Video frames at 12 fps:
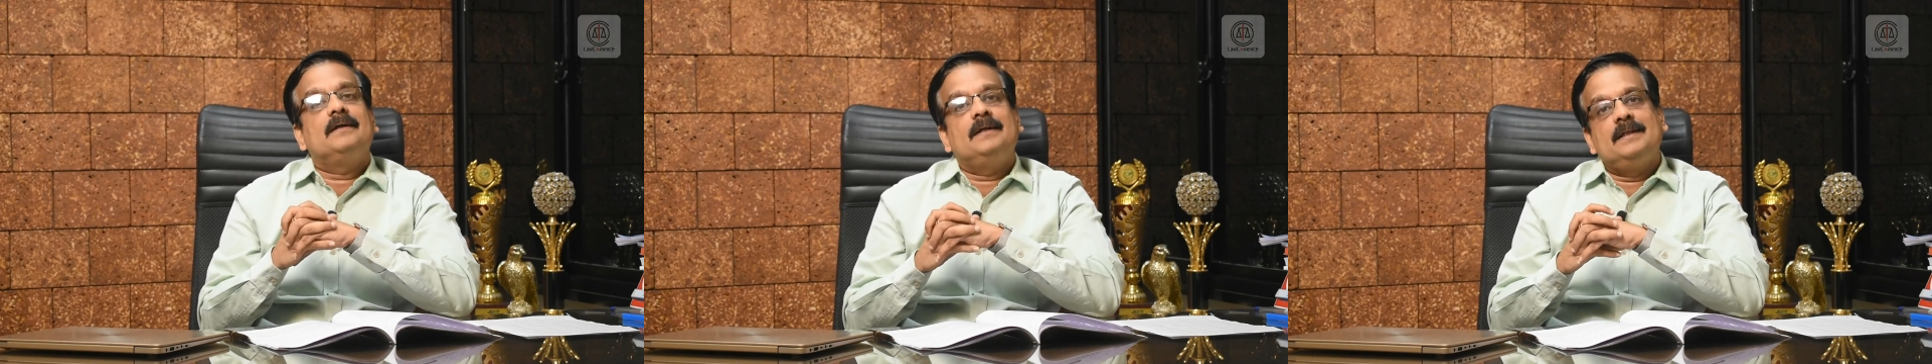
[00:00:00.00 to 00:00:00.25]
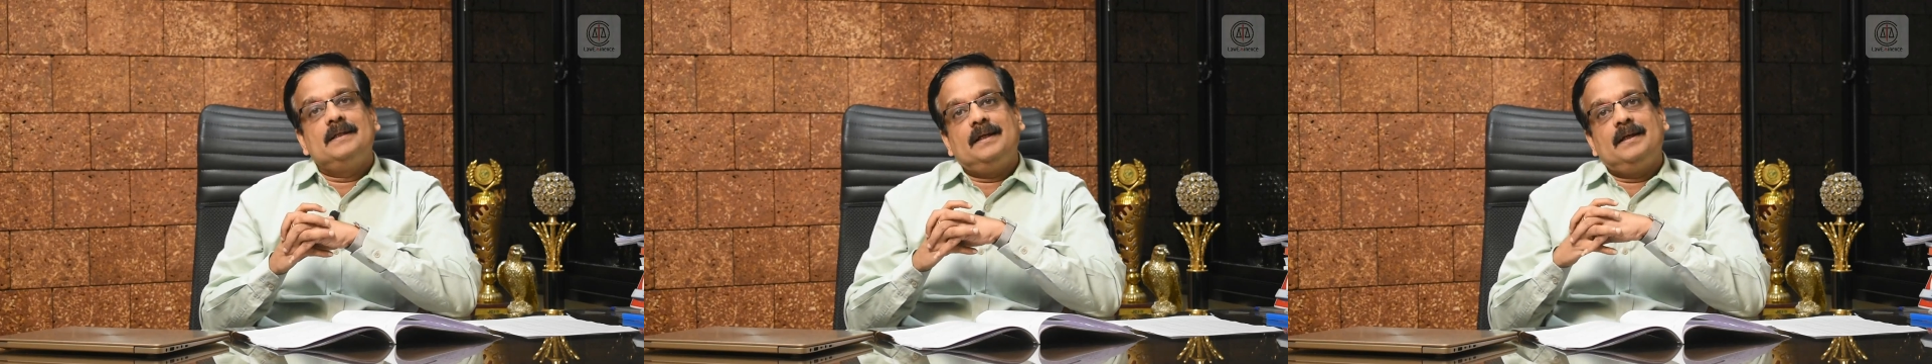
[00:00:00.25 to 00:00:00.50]

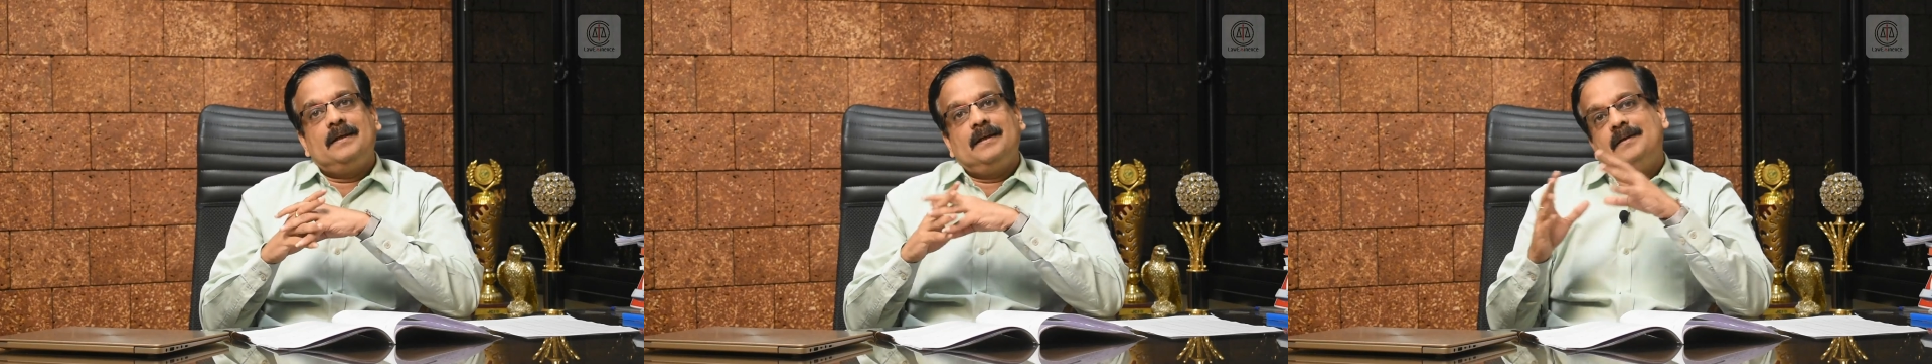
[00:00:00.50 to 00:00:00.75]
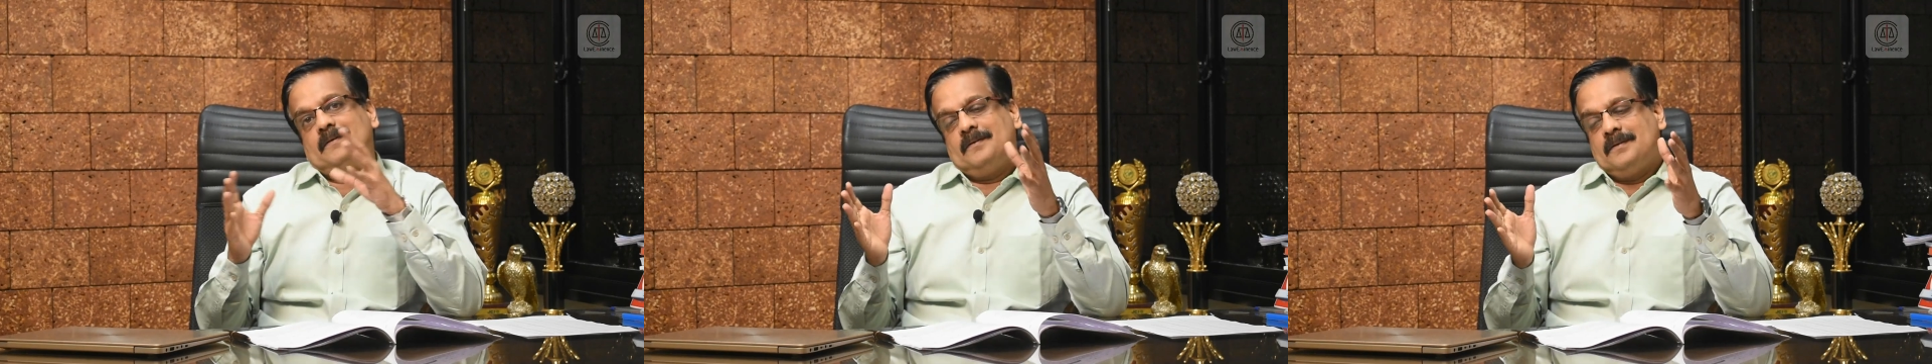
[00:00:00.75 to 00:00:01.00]

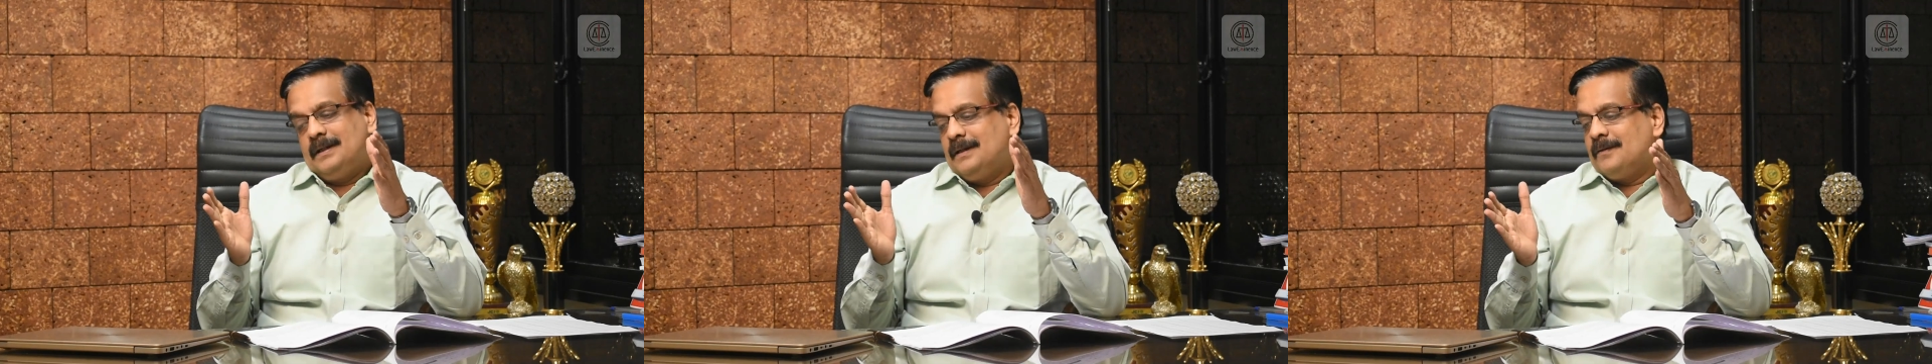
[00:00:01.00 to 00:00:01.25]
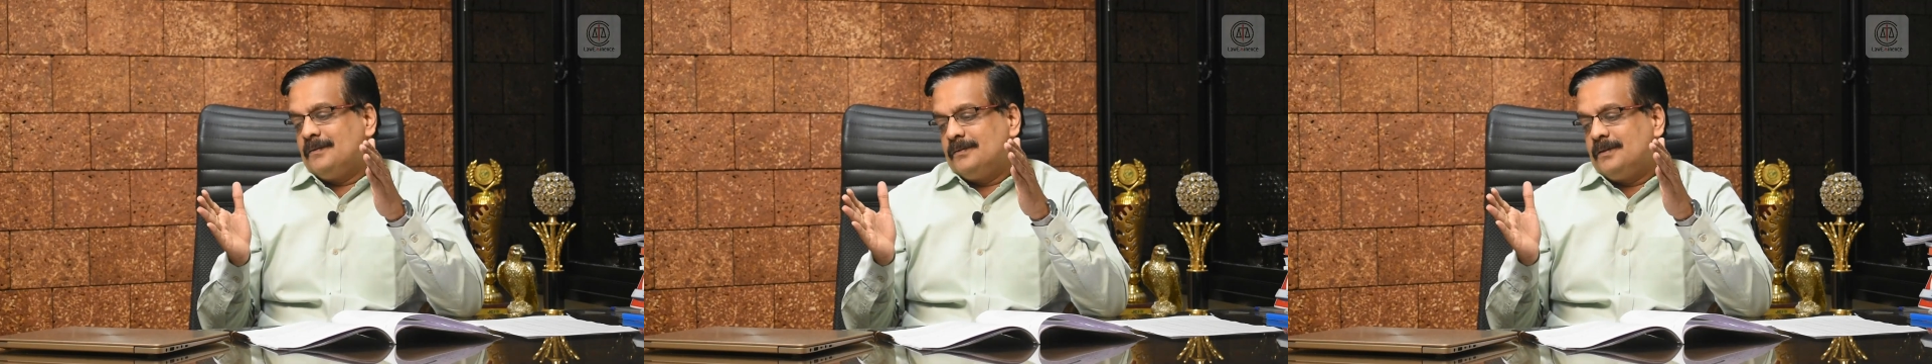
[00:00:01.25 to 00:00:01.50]

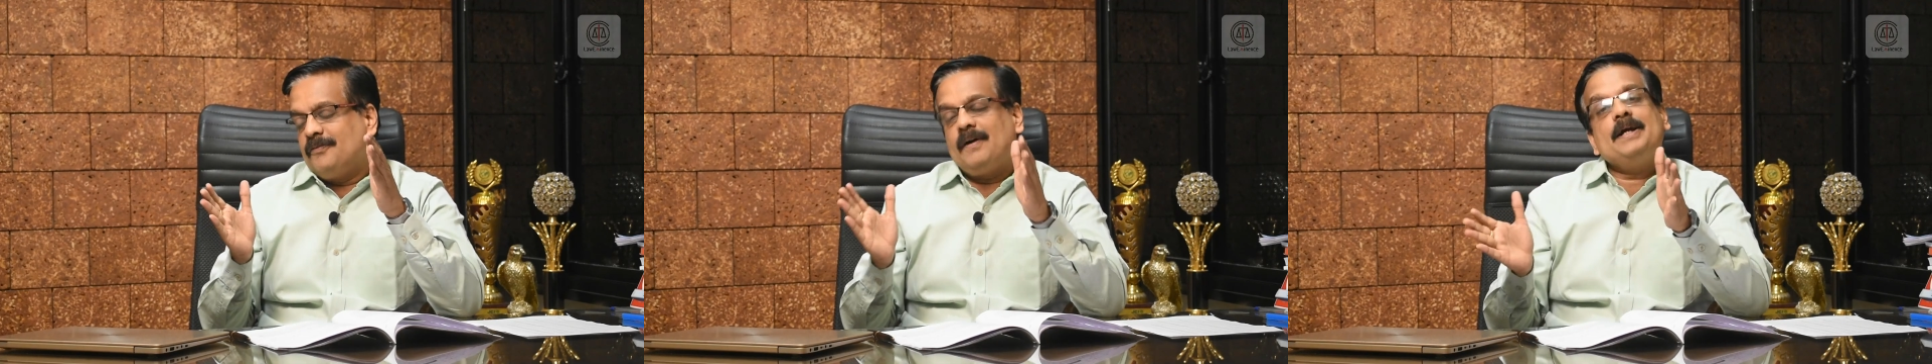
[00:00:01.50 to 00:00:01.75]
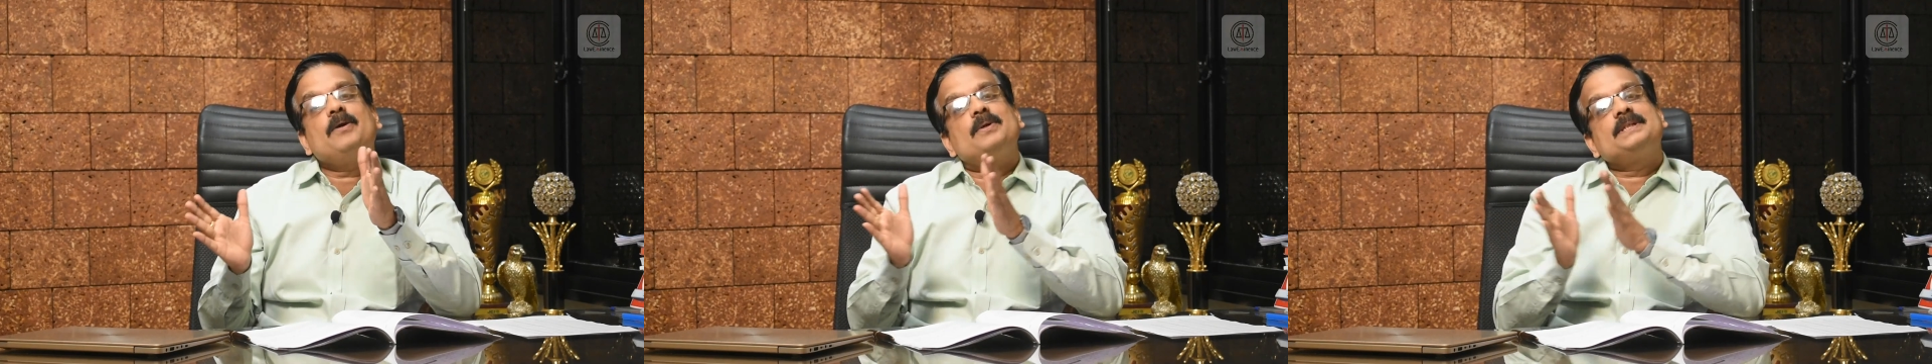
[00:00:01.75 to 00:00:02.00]
the
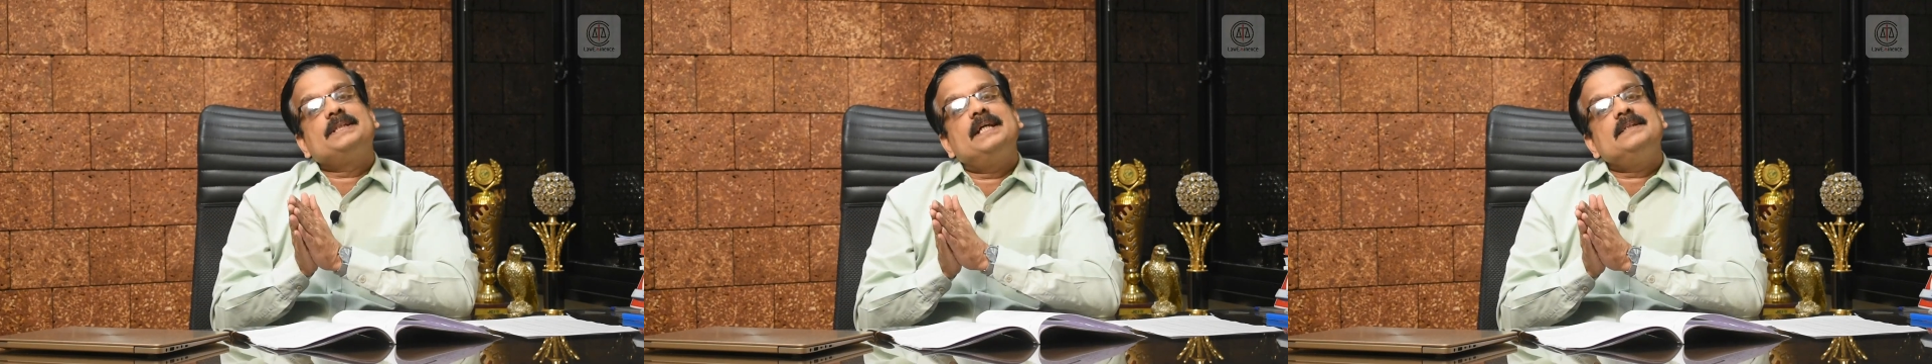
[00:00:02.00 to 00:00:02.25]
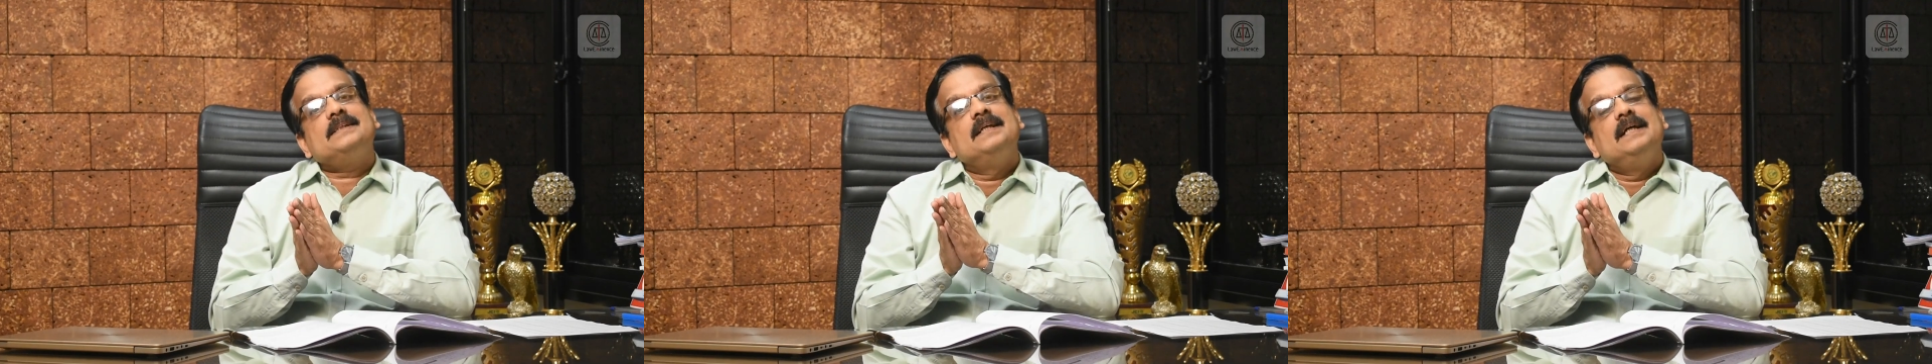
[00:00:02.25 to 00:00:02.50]
5
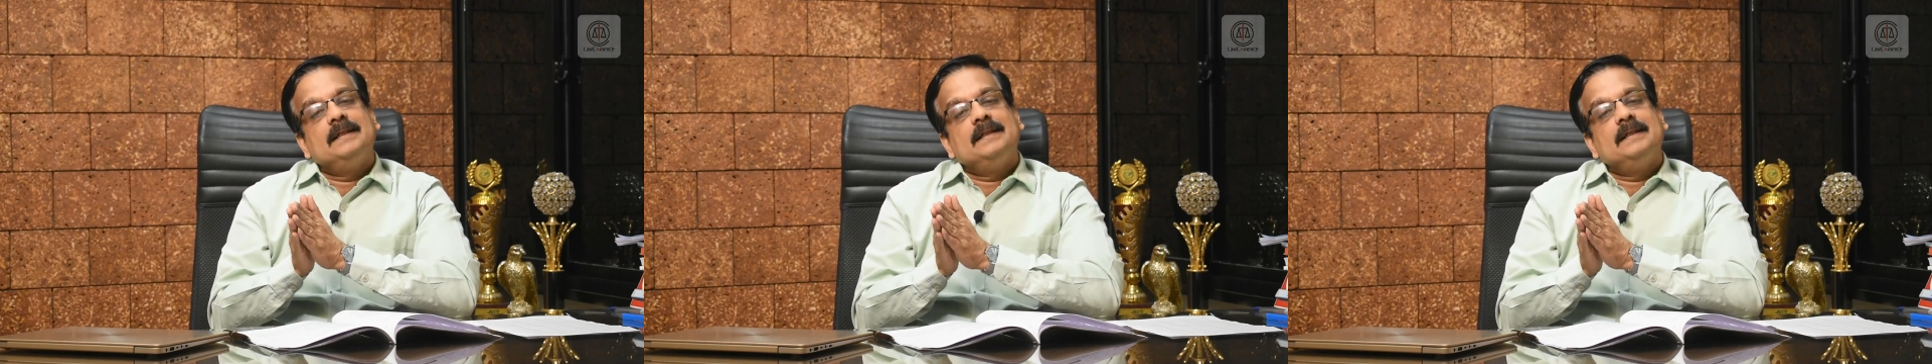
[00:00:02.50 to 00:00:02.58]
questions,